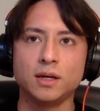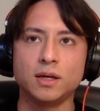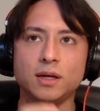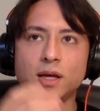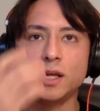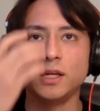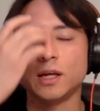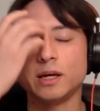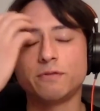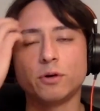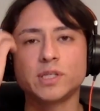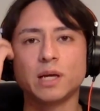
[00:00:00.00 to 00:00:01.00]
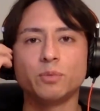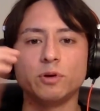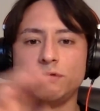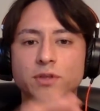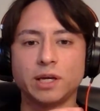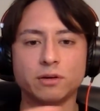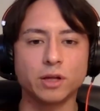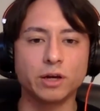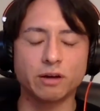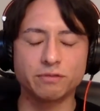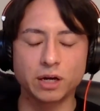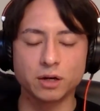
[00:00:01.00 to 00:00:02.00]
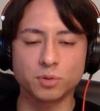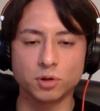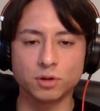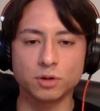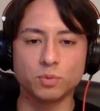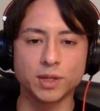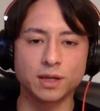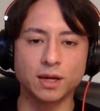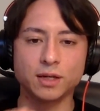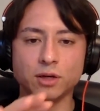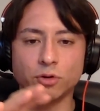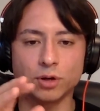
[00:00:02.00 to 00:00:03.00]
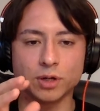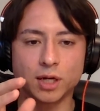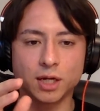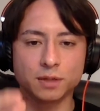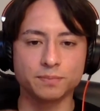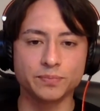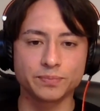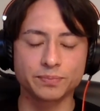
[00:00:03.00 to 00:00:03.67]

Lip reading: like, for example, if you declare a variable within your